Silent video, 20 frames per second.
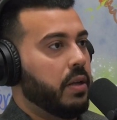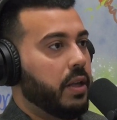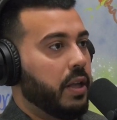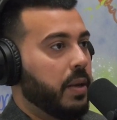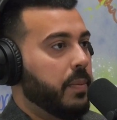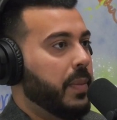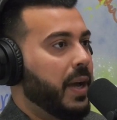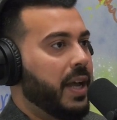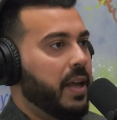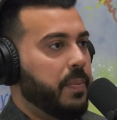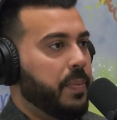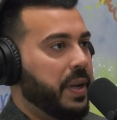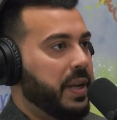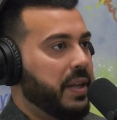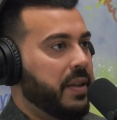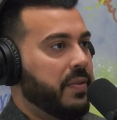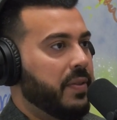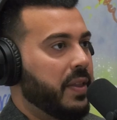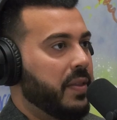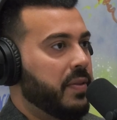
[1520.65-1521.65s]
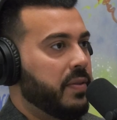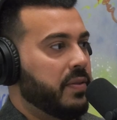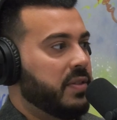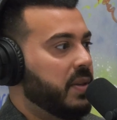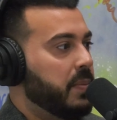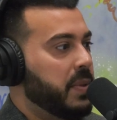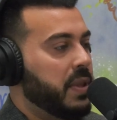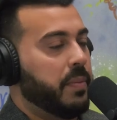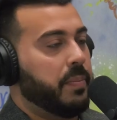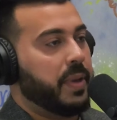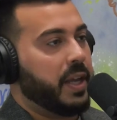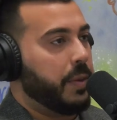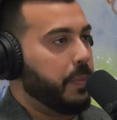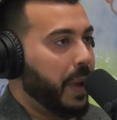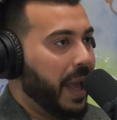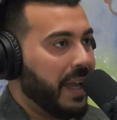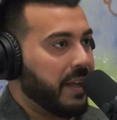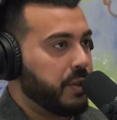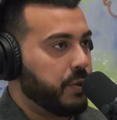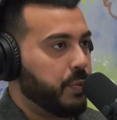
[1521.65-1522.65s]
in my opinion, than some of the big
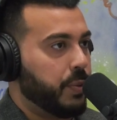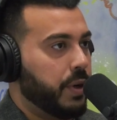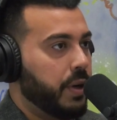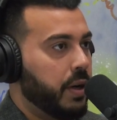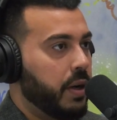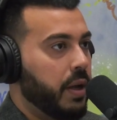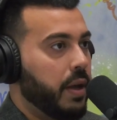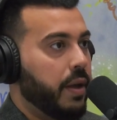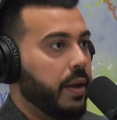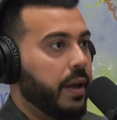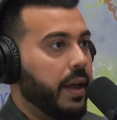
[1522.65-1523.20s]
banks were.